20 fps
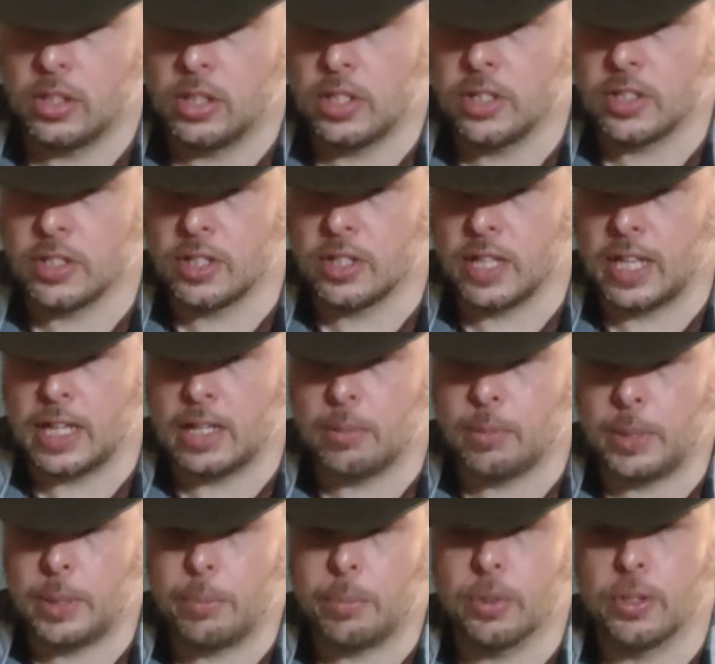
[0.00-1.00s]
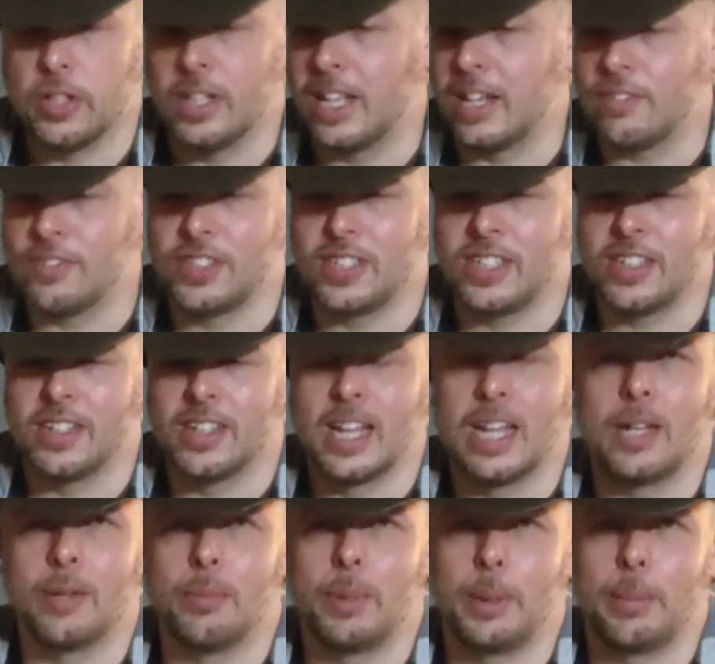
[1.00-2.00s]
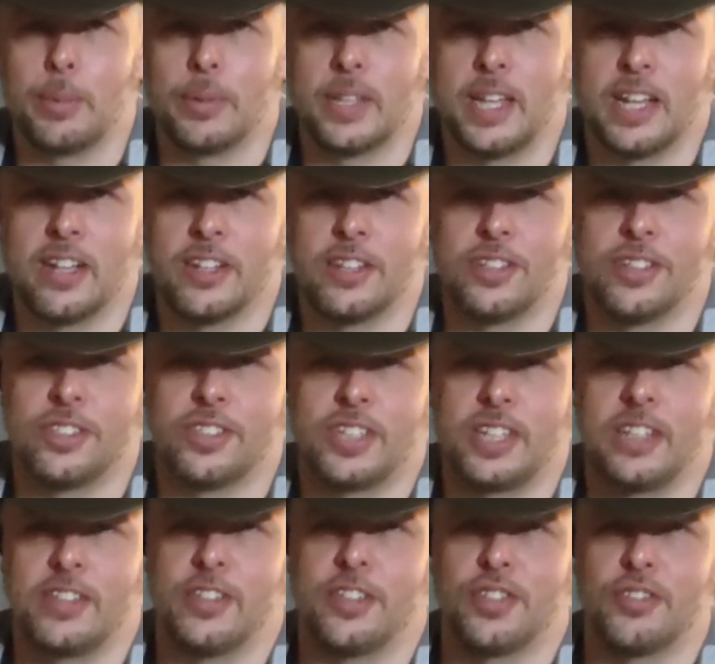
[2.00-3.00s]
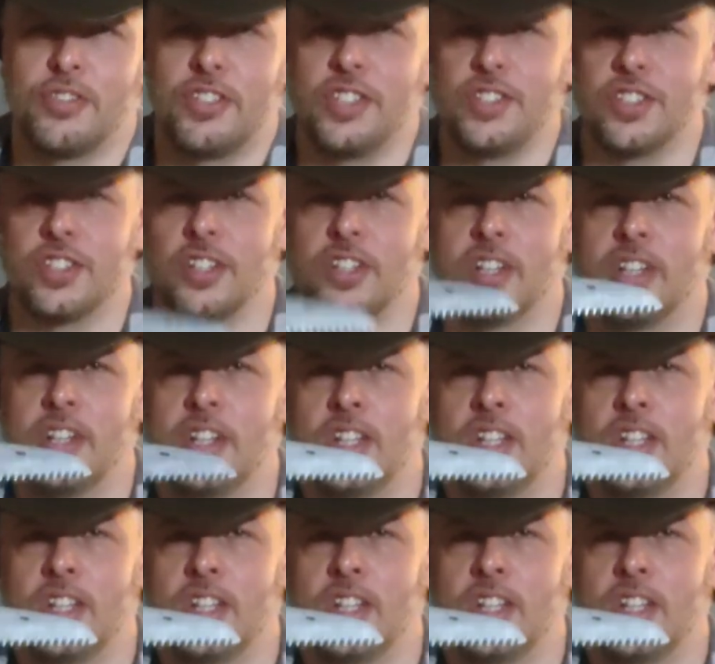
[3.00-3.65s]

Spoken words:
is I've seen a lot of people not understand this feature.